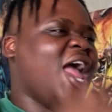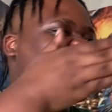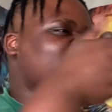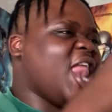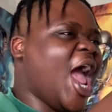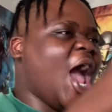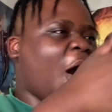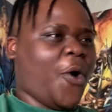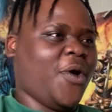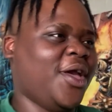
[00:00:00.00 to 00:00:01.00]
No.
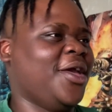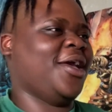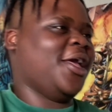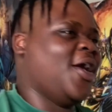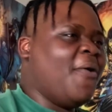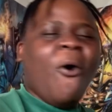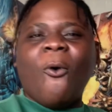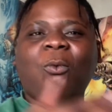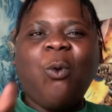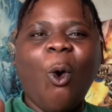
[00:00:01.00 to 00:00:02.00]

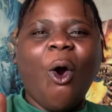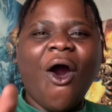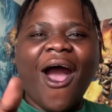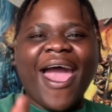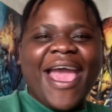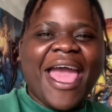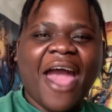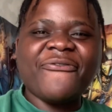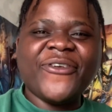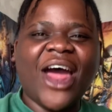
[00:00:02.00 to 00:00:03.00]
Why
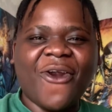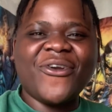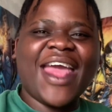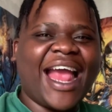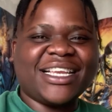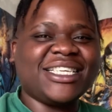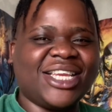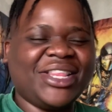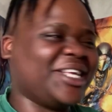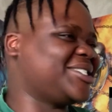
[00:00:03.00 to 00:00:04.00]
have you not reacted
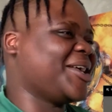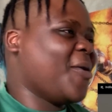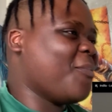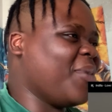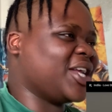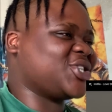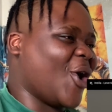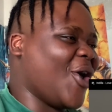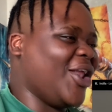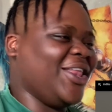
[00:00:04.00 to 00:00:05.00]
to this much
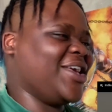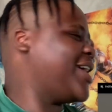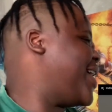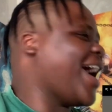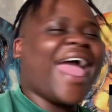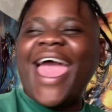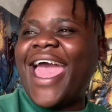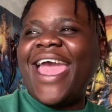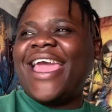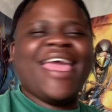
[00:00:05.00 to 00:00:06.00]
earlier?
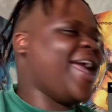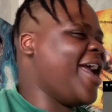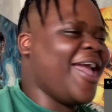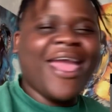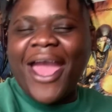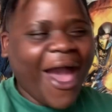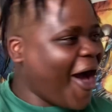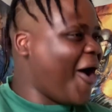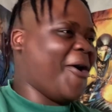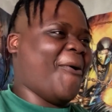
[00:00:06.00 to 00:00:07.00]
Hey,
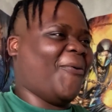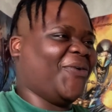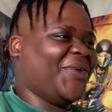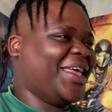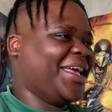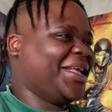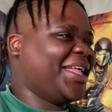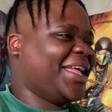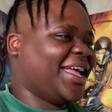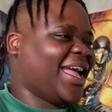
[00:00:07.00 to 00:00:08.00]
yo!
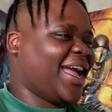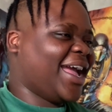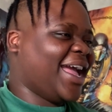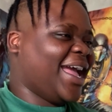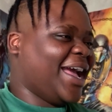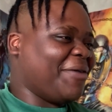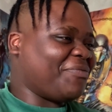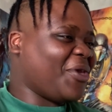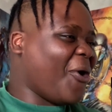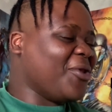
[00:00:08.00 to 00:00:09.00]

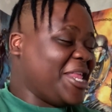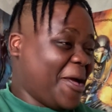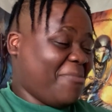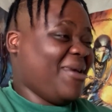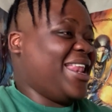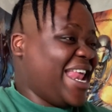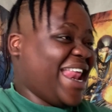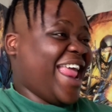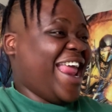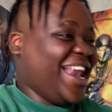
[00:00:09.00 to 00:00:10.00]
We only a minute
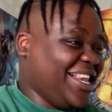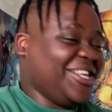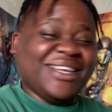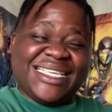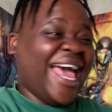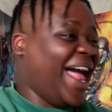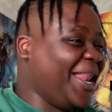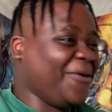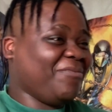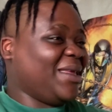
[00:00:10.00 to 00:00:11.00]
in. You
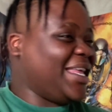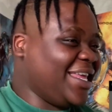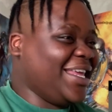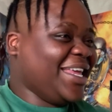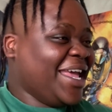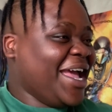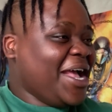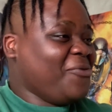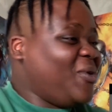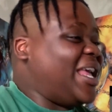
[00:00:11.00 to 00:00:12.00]
telling me
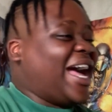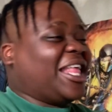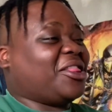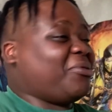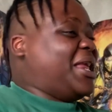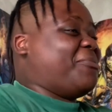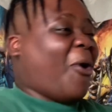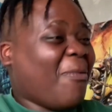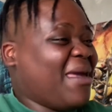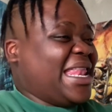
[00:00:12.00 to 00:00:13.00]
we got three
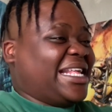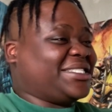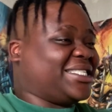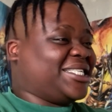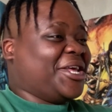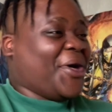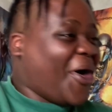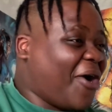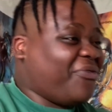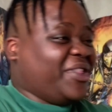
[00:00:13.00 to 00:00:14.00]
more minutes
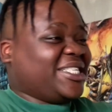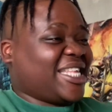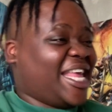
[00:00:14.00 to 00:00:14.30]
of this